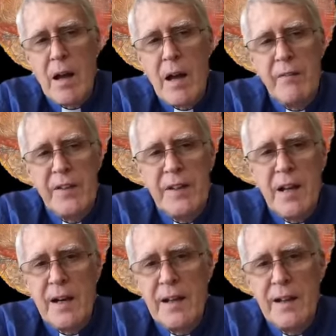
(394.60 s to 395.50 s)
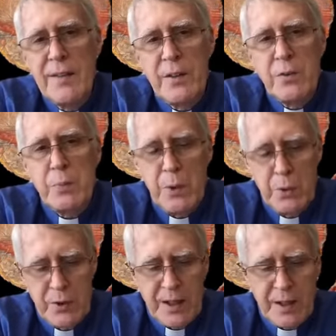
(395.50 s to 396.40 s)
I've entitled this
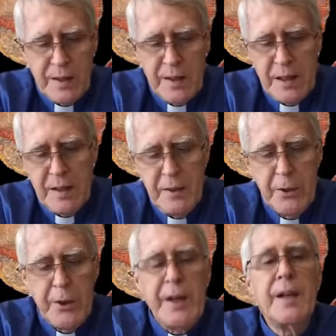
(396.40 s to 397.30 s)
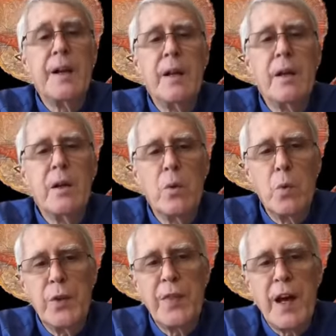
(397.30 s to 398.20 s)
musing Teetering
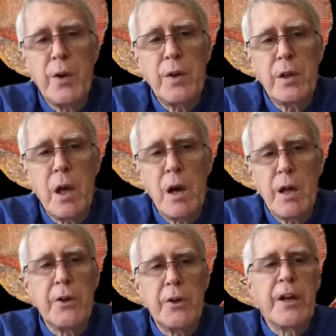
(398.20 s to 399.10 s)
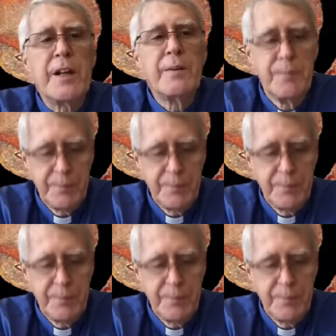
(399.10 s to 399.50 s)
Without Tottering.